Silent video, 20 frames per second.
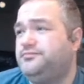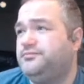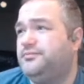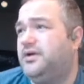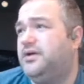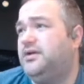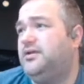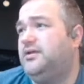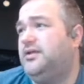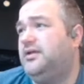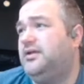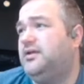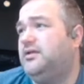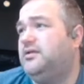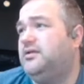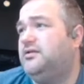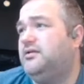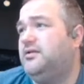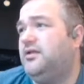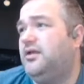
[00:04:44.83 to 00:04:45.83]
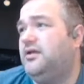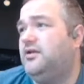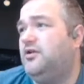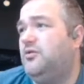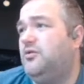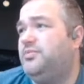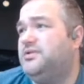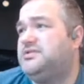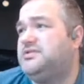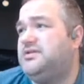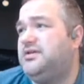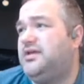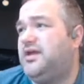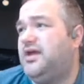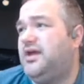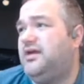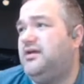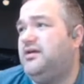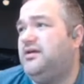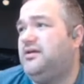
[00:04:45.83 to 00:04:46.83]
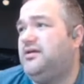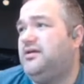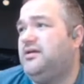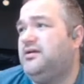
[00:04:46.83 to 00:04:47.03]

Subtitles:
but in OpenTK,